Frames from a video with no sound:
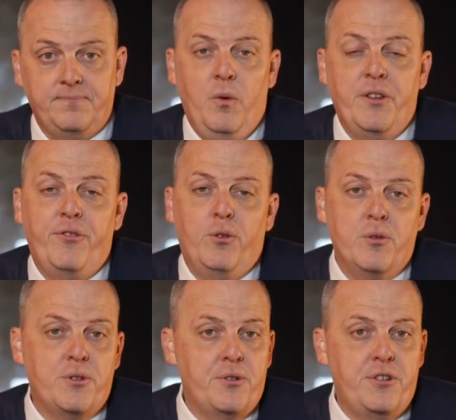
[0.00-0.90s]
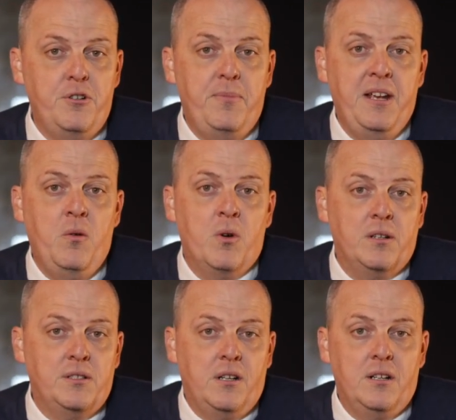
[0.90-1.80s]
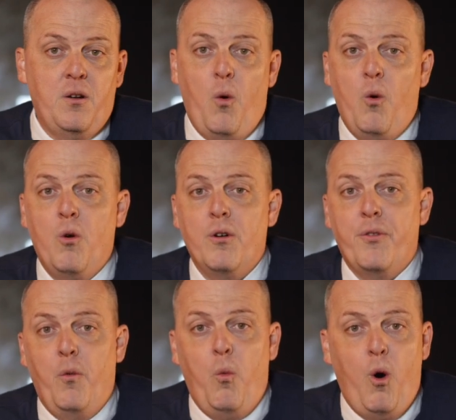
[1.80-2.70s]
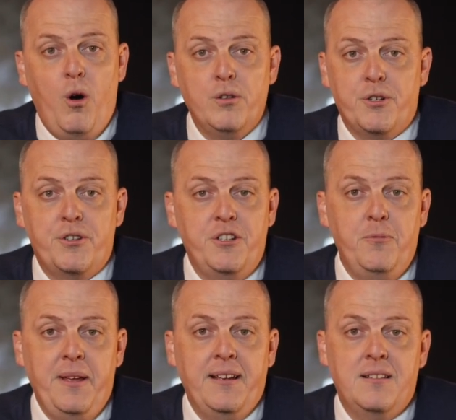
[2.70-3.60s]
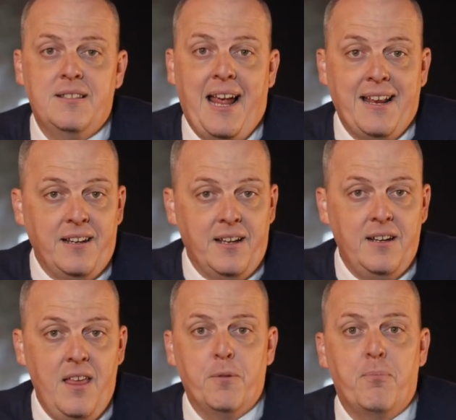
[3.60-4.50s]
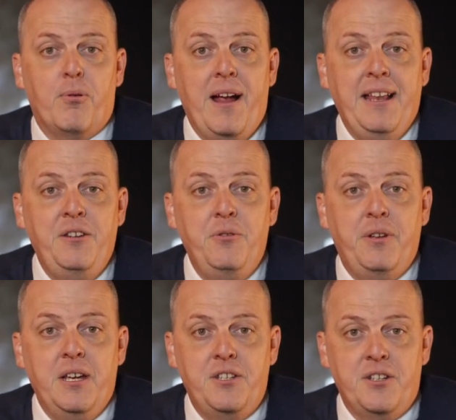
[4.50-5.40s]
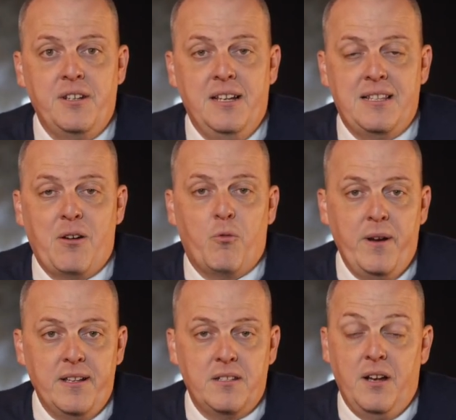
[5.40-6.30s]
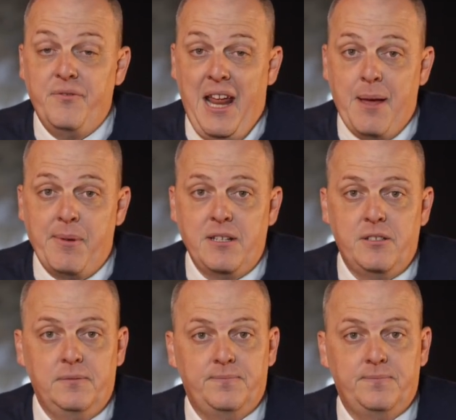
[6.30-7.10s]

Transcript: When the floors are still being worked on or the walls are still being sanded, your brand new kitchen is at risk of damage.